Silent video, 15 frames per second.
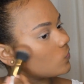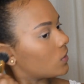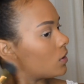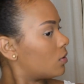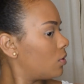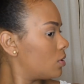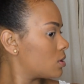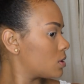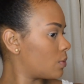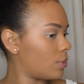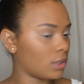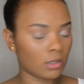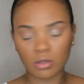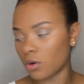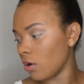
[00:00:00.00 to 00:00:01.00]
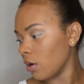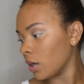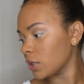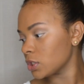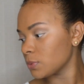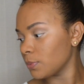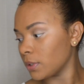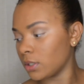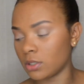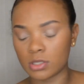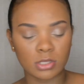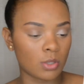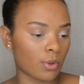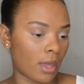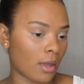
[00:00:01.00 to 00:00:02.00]
I know it's somewhat look harsh, but
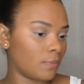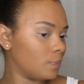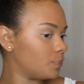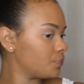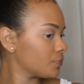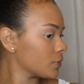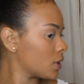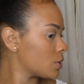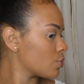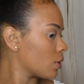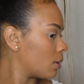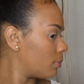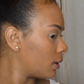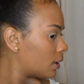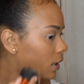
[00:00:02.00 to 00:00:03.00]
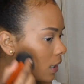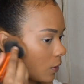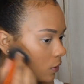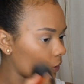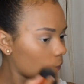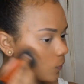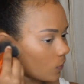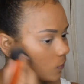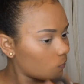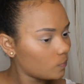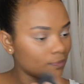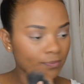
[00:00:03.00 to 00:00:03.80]
it's okay because we're going to blend it out anyway.